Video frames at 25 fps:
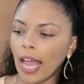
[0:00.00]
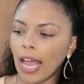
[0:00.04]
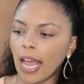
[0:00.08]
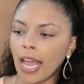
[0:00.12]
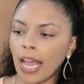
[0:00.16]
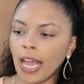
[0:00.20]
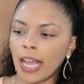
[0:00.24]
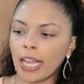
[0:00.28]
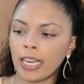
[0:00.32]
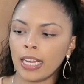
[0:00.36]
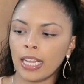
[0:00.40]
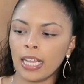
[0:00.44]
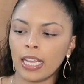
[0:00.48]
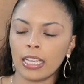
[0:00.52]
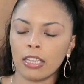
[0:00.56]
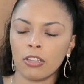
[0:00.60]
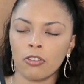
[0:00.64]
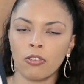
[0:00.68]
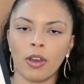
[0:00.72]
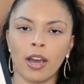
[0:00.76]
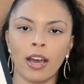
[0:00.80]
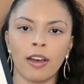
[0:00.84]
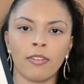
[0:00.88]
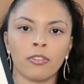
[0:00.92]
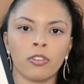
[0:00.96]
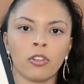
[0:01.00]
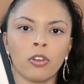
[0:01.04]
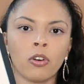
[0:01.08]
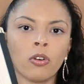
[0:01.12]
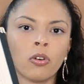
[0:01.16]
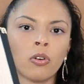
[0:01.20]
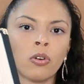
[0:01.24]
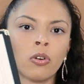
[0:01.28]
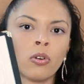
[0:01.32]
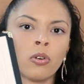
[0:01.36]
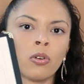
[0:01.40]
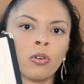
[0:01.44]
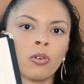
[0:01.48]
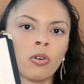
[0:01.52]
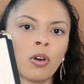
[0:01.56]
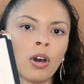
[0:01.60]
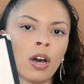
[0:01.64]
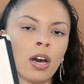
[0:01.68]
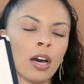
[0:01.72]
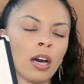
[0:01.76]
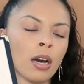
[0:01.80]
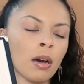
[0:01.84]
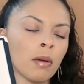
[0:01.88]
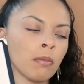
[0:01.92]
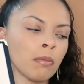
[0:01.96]
and you have the whole
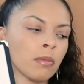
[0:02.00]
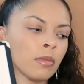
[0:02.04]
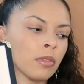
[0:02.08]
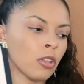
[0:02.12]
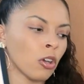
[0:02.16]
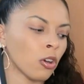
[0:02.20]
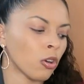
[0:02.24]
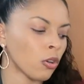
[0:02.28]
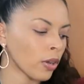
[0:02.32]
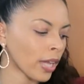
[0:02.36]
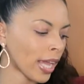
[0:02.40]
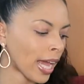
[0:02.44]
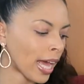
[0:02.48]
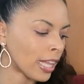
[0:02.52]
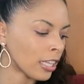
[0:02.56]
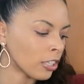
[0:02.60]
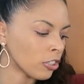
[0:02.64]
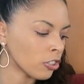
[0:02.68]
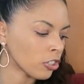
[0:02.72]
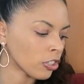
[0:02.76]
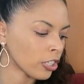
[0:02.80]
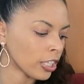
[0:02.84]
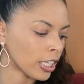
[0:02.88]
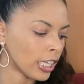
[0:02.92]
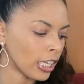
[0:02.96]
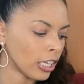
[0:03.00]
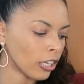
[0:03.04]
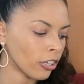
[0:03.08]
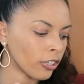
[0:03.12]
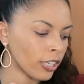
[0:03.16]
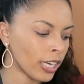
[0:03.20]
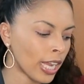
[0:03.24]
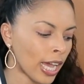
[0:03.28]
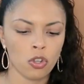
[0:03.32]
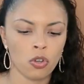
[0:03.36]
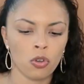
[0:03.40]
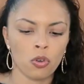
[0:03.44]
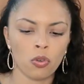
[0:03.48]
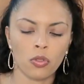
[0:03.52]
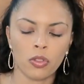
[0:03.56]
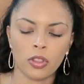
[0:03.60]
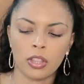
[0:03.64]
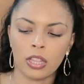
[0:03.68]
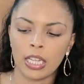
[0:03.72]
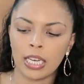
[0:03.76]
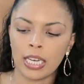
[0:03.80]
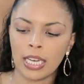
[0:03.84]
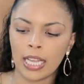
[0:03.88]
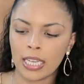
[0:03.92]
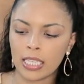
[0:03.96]
calendar here.
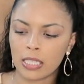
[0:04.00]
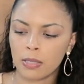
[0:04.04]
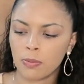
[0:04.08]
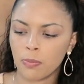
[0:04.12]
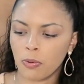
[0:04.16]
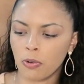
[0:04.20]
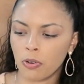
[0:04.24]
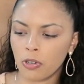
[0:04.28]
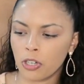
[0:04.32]
So the next